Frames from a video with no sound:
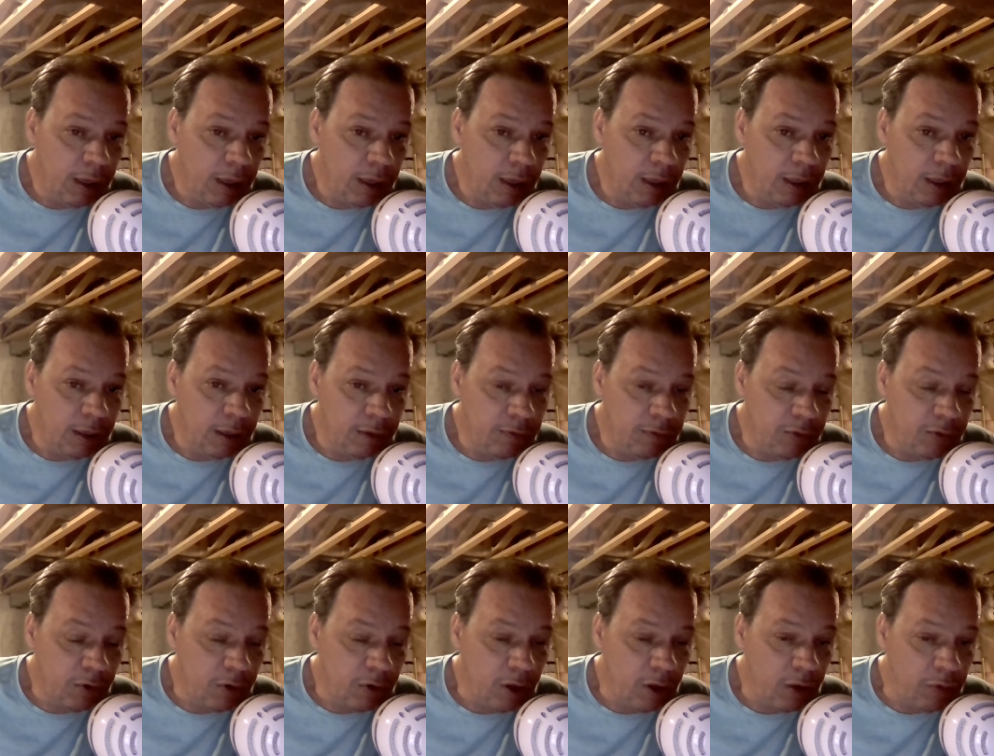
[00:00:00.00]
and
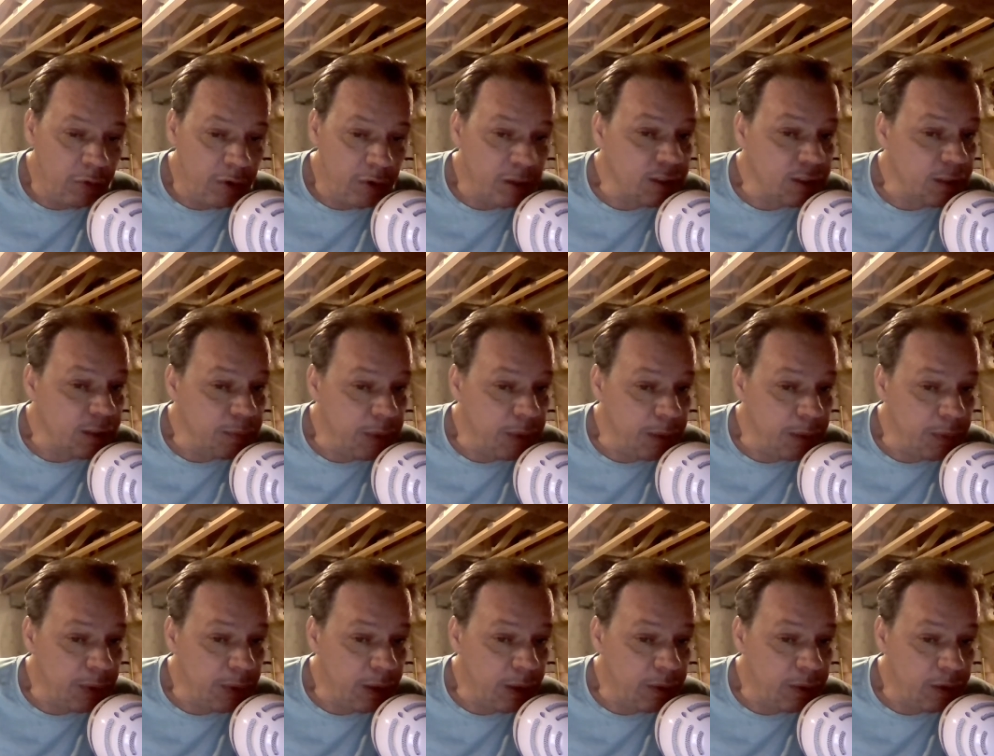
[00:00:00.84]
for all the rest of the
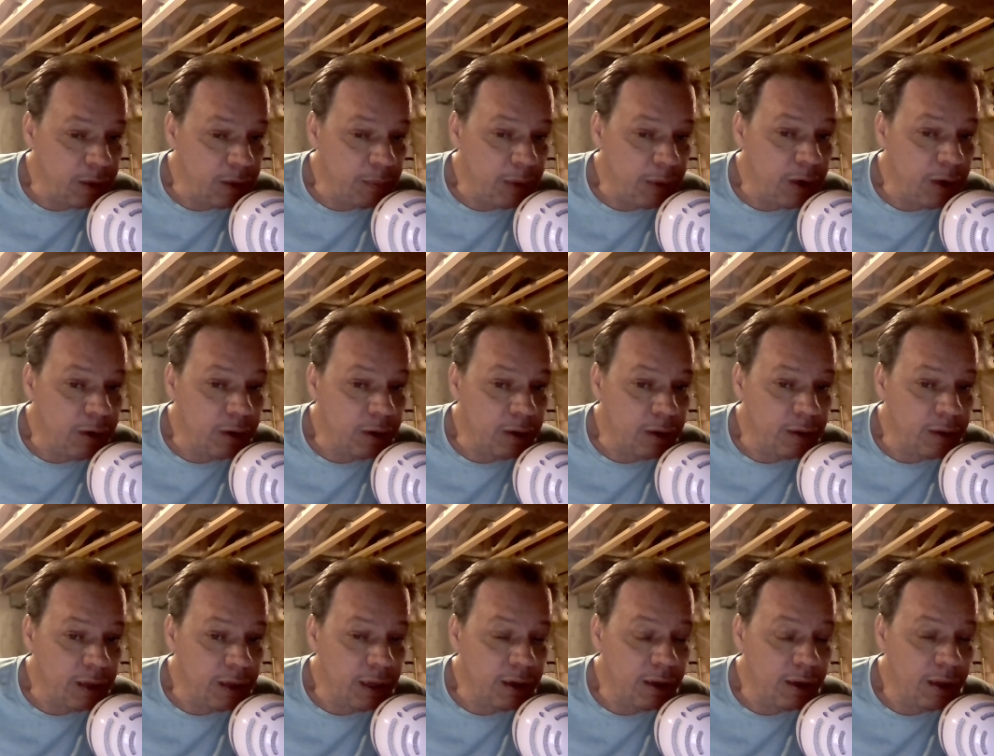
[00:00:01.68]
people out there in America
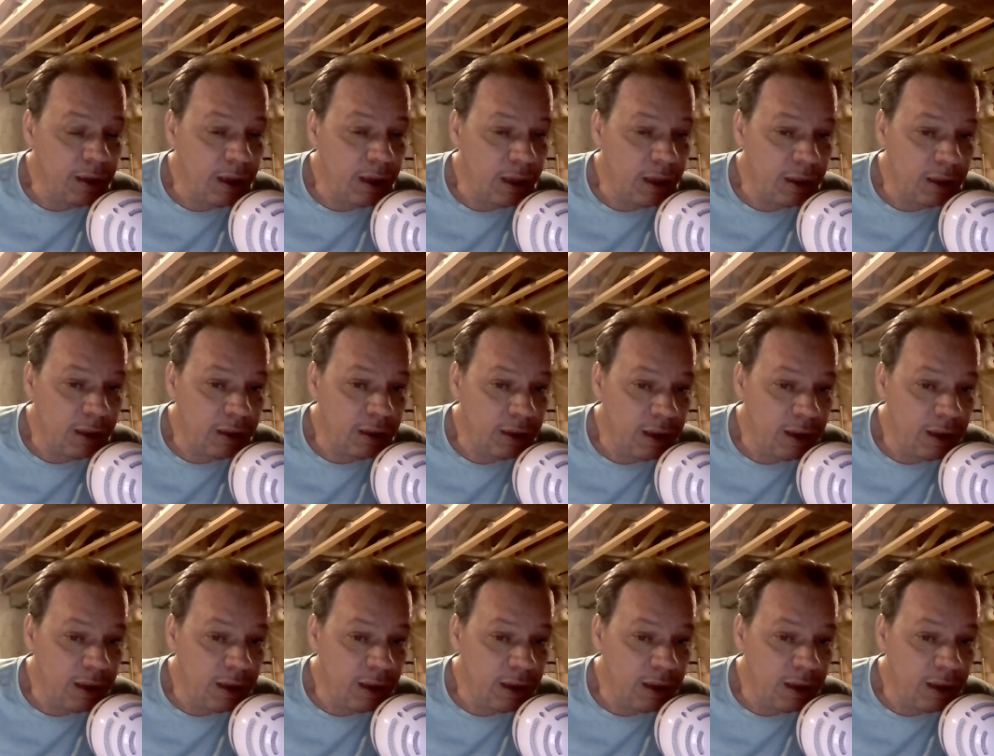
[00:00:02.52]
that had,